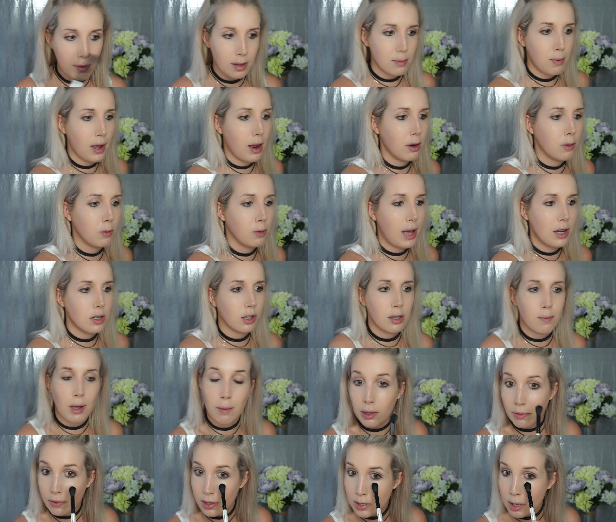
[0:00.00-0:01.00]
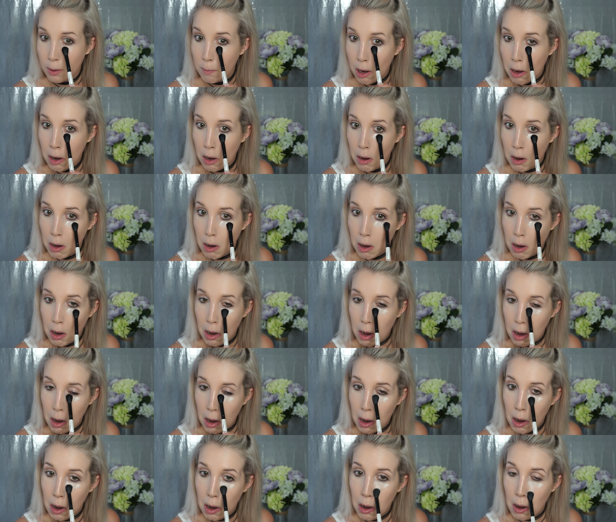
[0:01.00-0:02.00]

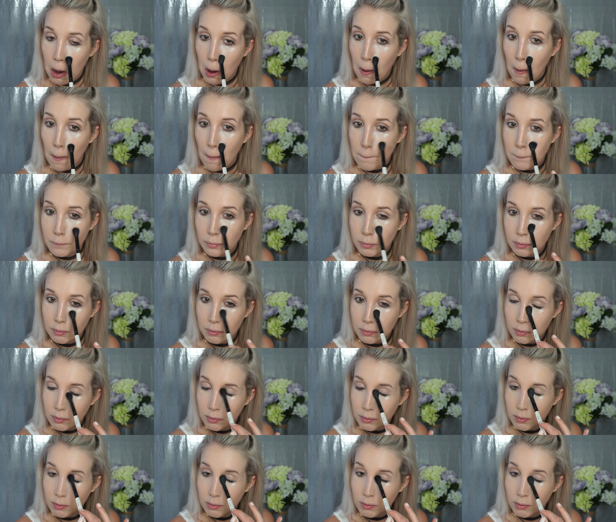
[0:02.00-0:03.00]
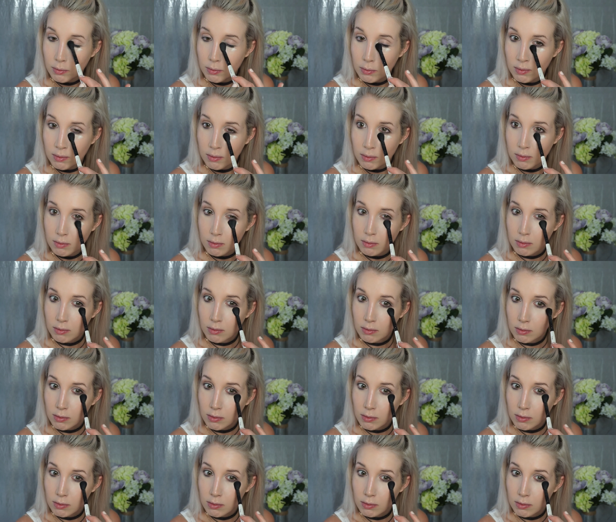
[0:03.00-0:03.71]
Nobody speaks.